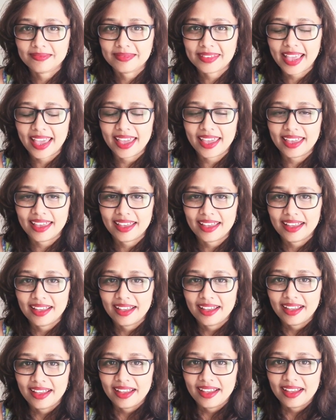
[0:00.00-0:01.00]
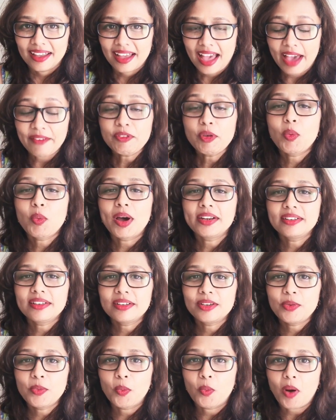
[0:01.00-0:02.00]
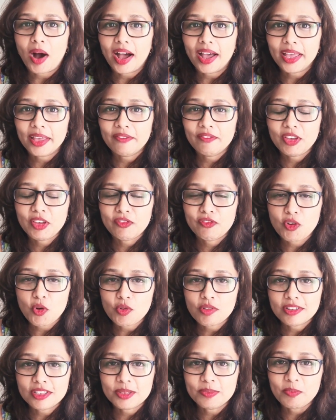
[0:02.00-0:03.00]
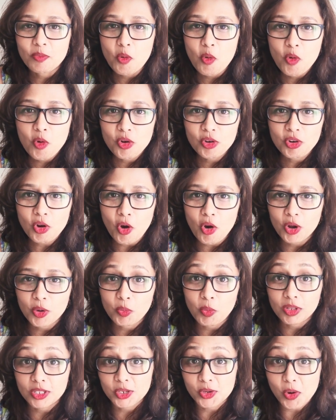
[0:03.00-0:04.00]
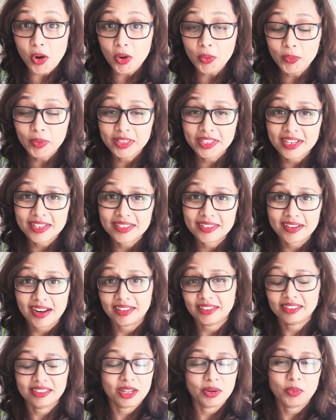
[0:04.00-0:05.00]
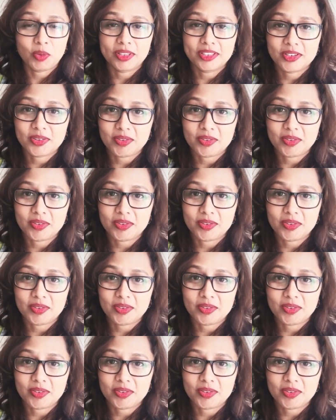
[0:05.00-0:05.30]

Hey, have you wondered why we focus more on what's wrong with us rather than what's